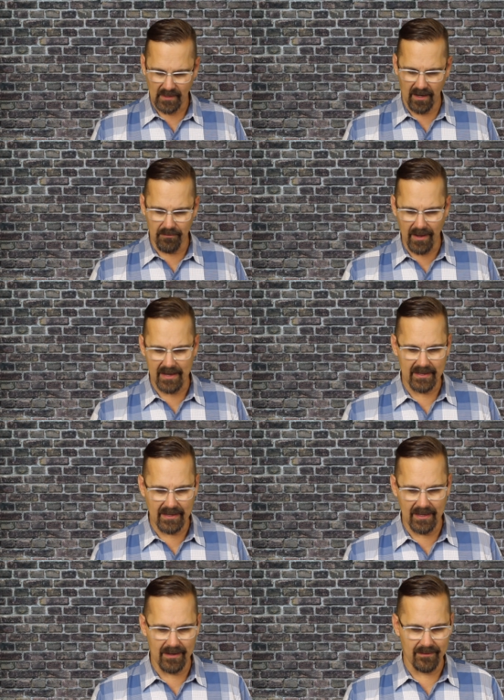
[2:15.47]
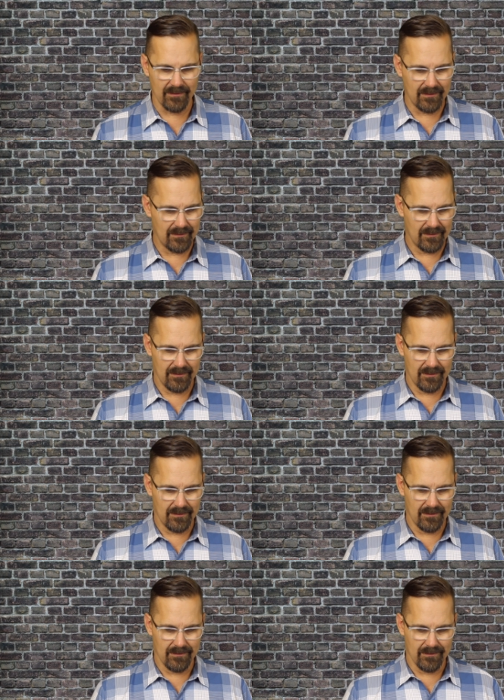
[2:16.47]
All right, again,
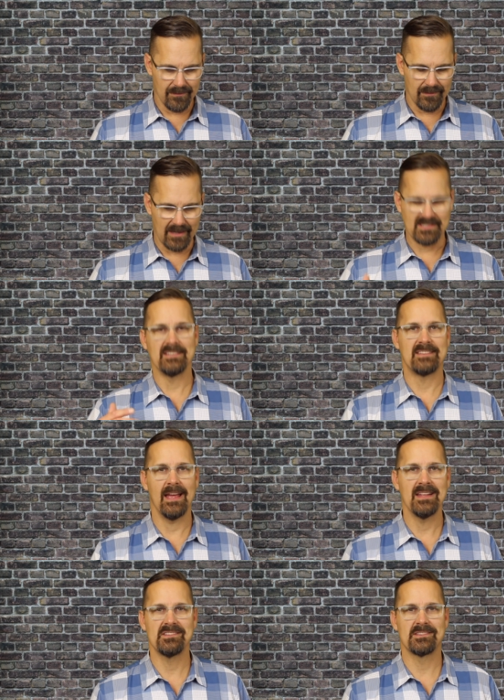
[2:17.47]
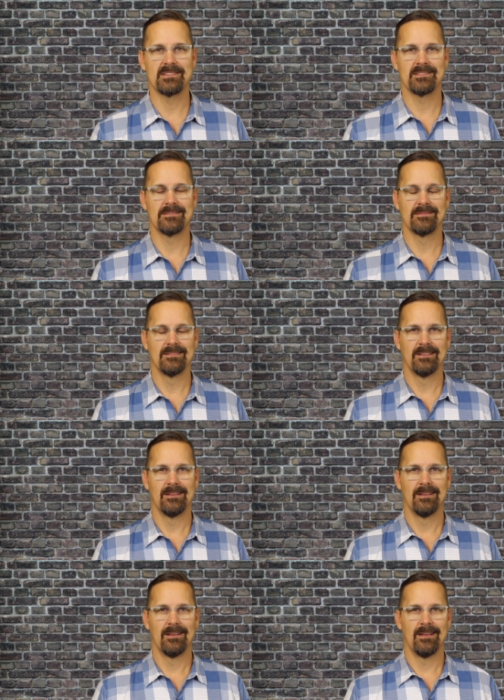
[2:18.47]
that's intense.
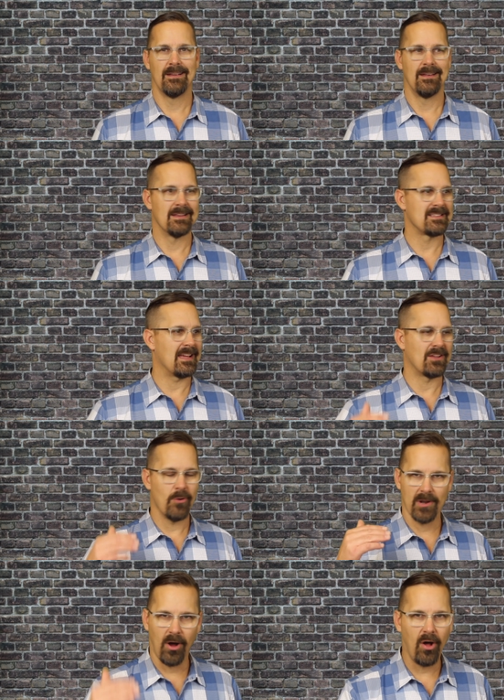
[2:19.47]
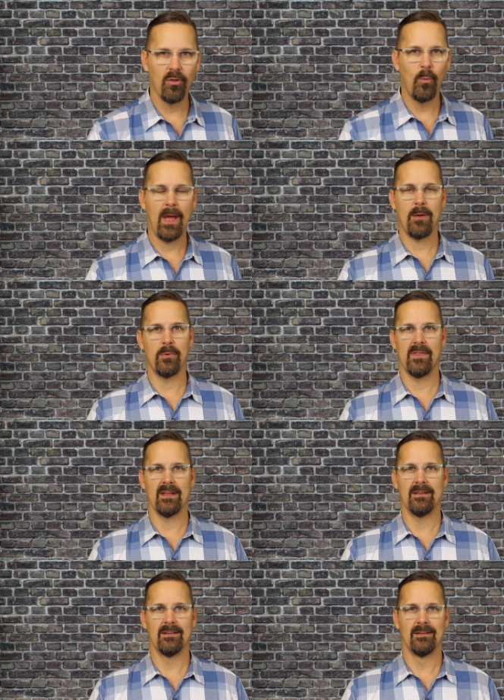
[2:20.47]
It's like going all the way with
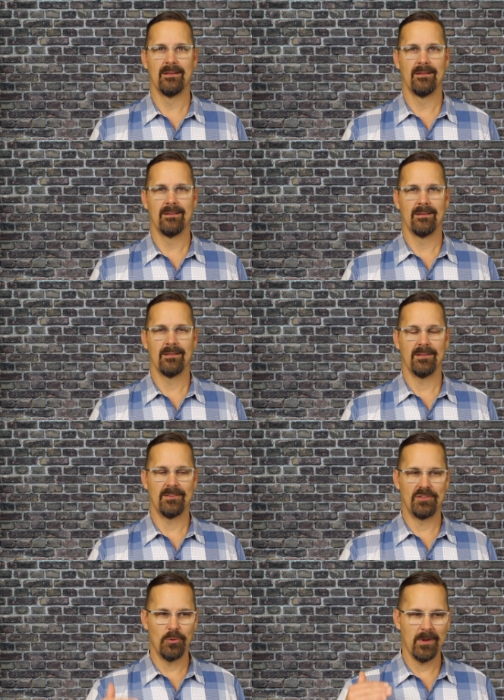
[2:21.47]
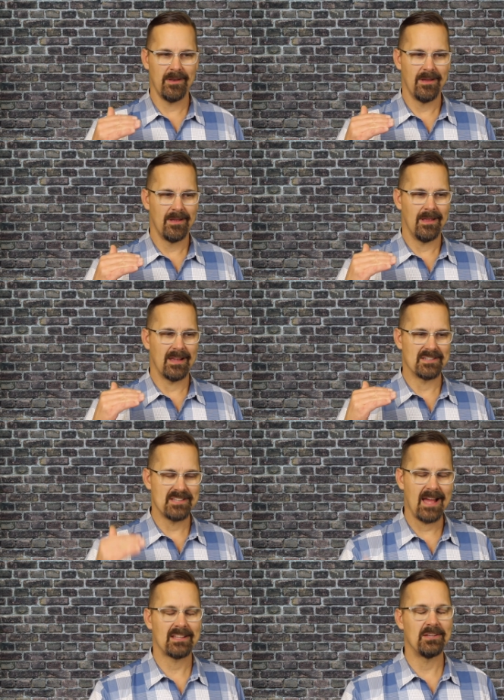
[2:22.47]
it, doing
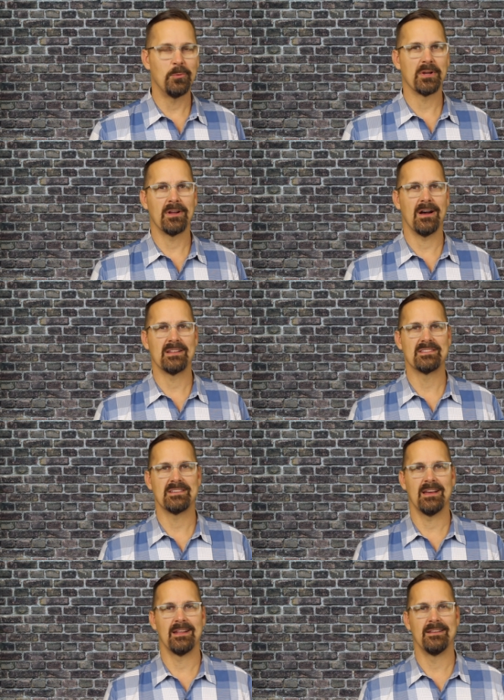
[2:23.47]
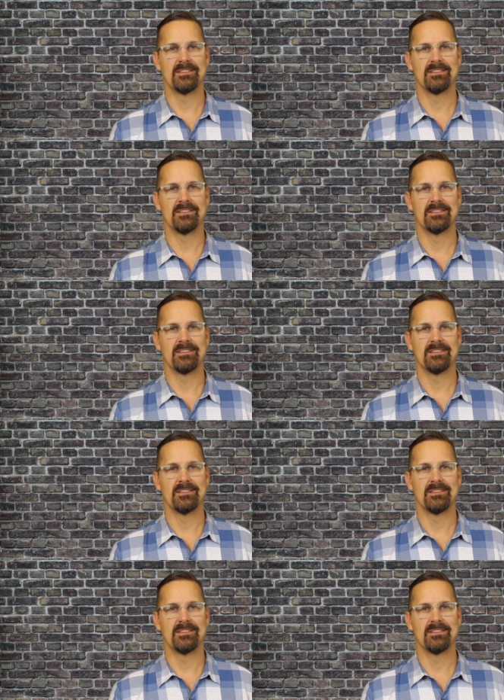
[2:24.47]
exactly what God said.